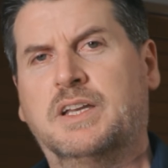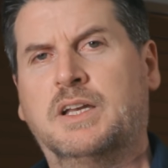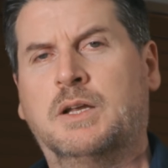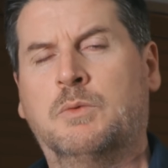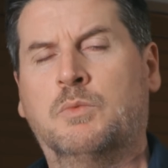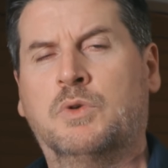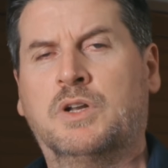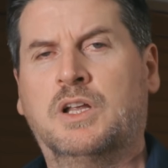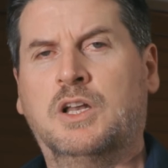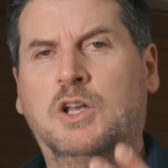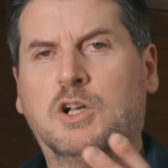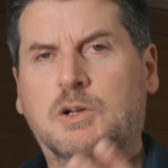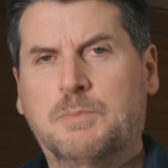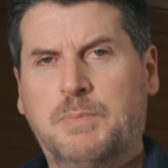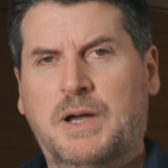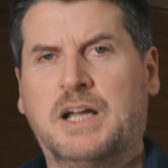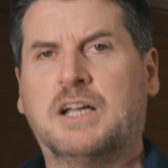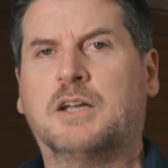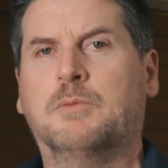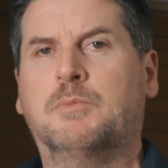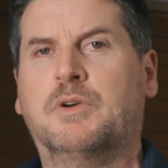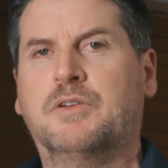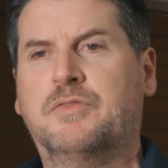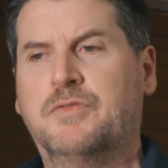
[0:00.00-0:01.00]
And when I look back
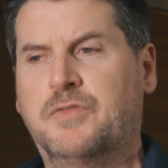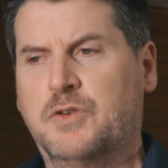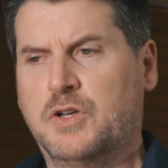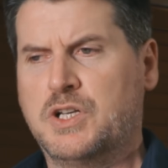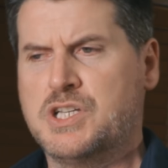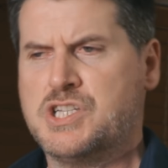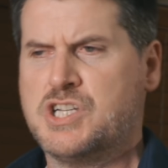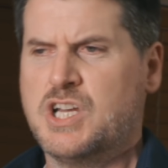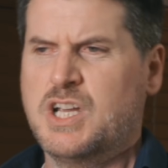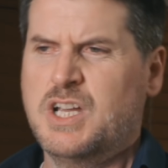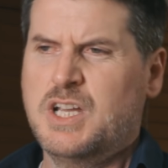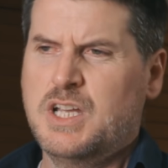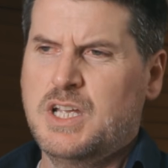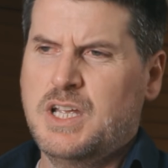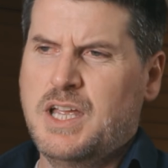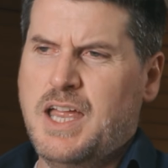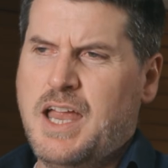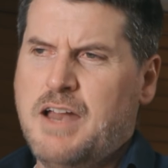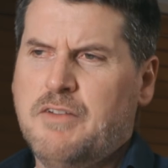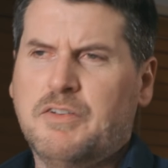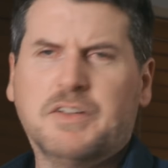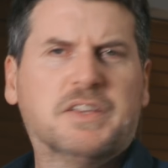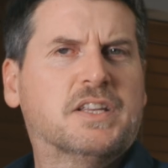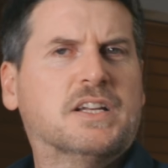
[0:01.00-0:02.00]
at my footage,
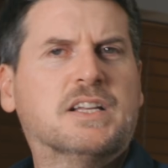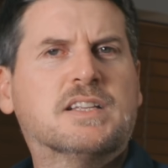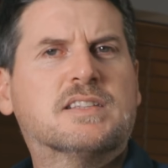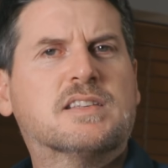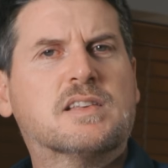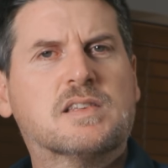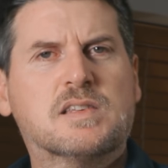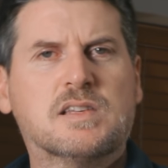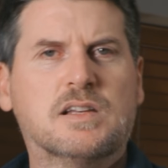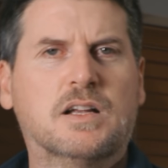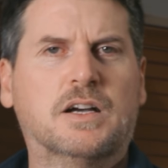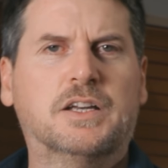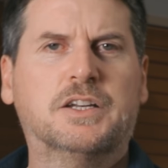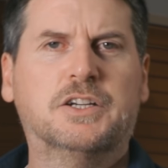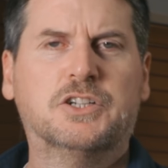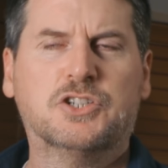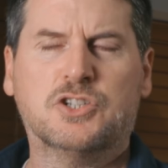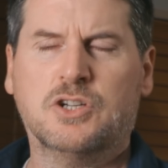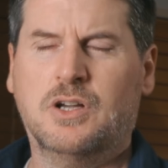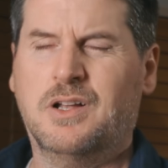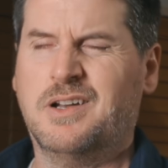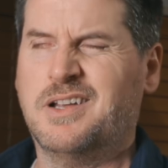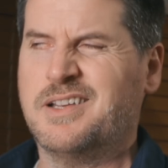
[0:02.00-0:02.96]
everything is a slider shot.